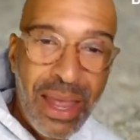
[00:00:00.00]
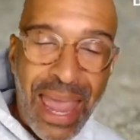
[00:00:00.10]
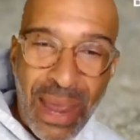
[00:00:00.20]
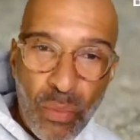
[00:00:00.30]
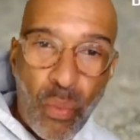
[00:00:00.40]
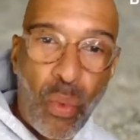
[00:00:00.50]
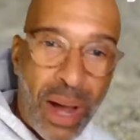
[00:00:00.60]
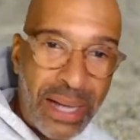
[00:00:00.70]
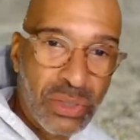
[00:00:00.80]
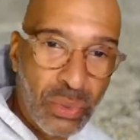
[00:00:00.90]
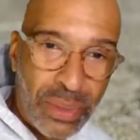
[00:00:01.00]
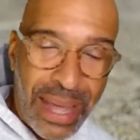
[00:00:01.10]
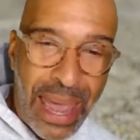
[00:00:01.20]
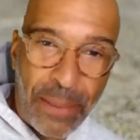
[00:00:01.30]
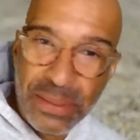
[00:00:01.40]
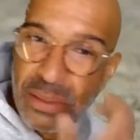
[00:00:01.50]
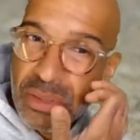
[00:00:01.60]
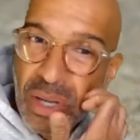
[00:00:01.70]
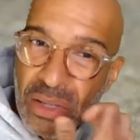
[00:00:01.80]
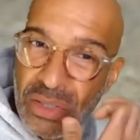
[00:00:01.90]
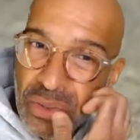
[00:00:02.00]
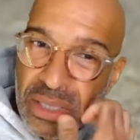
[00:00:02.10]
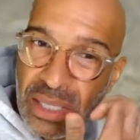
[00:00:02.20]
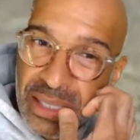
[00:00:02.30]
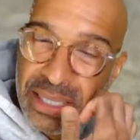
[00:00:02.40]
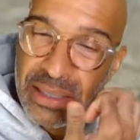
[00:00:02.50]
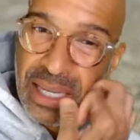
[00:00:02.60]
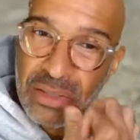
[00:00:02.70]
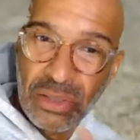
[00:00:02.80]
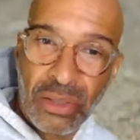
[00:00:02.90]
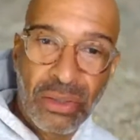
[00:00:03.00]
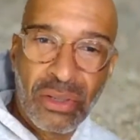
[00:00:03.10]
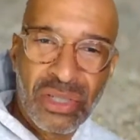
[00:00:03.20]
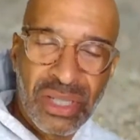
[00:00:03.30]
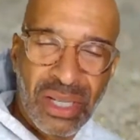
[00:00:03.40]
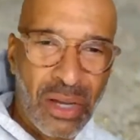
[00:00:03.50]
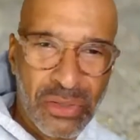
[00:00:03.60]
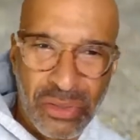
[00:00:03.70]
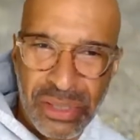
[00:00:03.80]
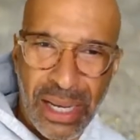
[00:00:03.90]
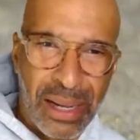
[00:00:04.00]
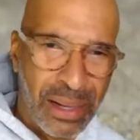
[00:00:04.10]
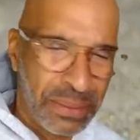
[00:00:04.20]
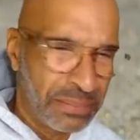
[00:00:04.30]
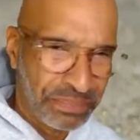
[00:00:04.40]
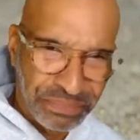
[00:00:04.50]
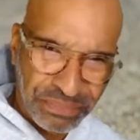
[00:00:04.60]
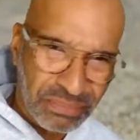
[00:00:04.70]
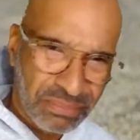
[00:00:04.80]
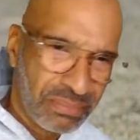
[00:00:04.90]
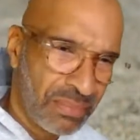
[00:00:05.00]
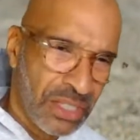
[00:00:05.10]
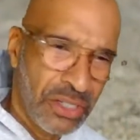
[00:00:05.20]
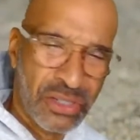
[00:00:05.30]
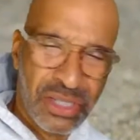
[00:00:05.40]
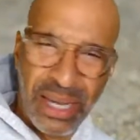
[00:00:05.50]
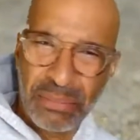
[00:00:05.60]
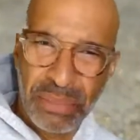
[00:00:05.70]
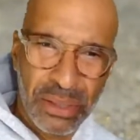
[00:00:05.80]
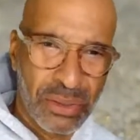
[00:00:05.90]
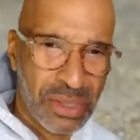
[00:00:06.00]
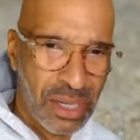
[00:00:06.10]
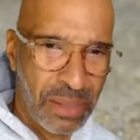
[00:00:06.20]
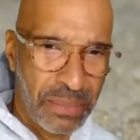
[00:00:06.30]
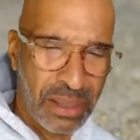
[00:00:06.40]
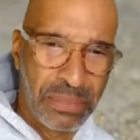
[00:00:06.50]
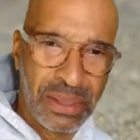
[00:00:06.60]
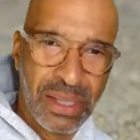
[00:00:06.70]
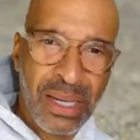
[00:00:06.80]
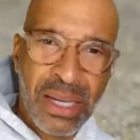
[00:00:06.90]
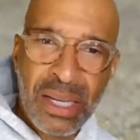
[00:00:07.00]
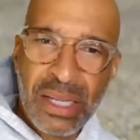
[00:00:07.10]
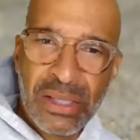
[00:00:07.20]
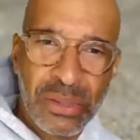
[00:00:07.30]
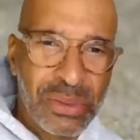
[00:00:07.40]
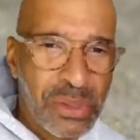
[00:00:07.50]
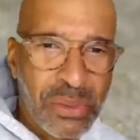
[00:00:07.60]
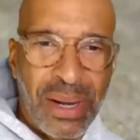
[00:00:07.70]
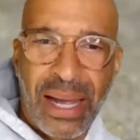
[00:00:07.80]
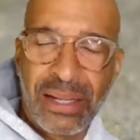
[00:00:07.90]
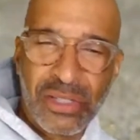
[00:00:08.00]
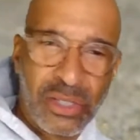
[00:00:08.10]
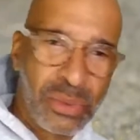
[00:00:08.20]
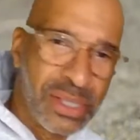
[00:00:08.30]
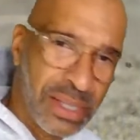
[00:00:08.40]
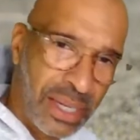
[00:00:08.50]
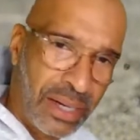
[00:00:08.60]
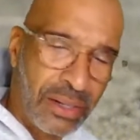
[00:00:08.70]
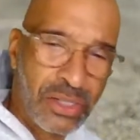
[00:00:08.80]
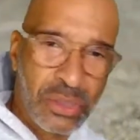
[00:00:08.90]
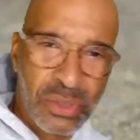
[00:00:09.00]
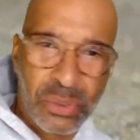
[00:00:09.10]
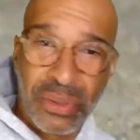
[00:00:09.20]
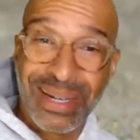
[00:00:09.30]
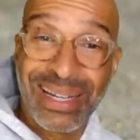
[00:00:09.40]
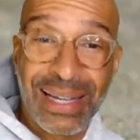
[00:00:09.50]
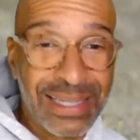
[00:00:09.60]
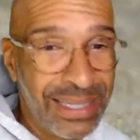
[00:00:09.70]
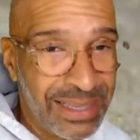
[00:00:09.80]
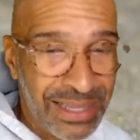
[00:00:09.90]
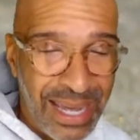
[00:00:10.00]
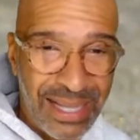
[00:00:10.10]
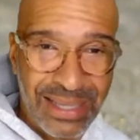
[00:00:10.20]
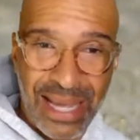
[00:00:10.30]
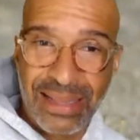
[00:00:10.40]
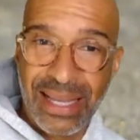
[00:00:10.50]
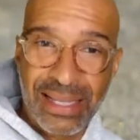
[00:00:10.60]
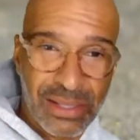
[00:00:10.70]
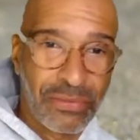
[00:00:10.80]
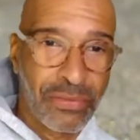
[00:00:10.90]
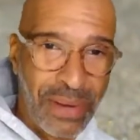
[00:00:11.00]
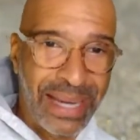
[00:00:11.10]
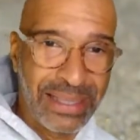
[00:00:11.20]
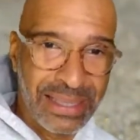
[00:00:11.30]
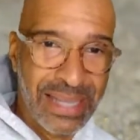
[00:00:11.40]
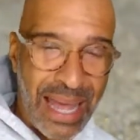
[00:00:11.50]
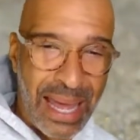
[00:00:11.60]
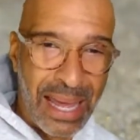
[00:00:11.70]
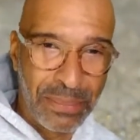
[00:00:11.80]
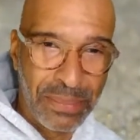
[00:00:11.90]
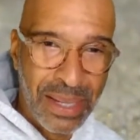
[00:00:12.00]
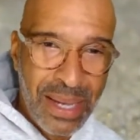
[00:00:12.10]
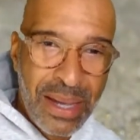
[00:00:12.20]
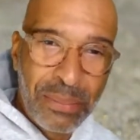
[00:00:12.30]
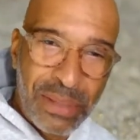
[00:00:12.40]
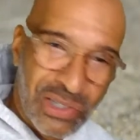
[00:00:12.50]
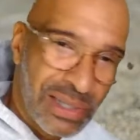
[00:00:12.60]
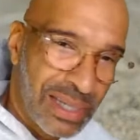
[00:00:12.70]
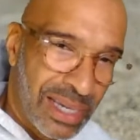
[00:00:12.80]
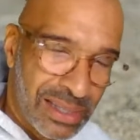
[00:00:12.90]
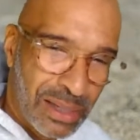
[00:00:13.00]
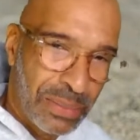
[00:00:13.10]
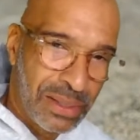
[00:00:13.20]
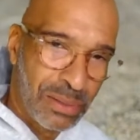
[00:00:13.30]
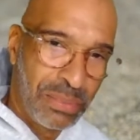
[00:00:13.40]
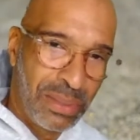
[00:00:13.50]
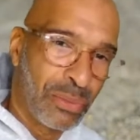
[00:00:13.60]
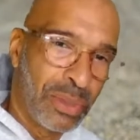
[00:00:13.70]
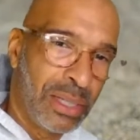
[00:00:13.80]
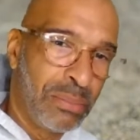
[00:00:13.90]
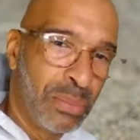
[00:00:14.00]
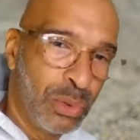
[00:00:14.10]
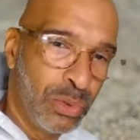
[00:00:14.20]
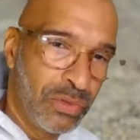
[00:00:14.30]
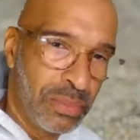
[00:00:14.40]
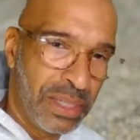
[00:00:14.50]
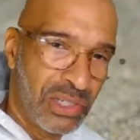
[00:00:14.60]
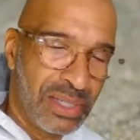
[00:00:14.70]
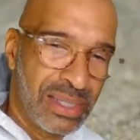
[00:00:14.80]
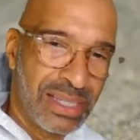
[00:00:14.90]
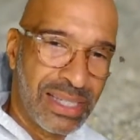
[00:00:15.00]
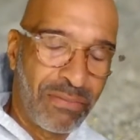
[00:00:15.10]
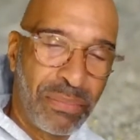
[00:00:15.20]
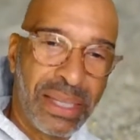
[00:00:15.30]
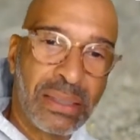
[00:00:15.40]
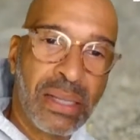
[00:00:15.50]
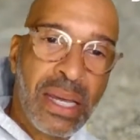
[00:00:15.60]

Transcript: and watch what happens. I was talking to a young lady not too long ago. She had lost her job and she had bills coming up and she was crying and she was scared and she was worried. And I get that. That's a frightening time. But she said something to me that really moved me. She says, I've been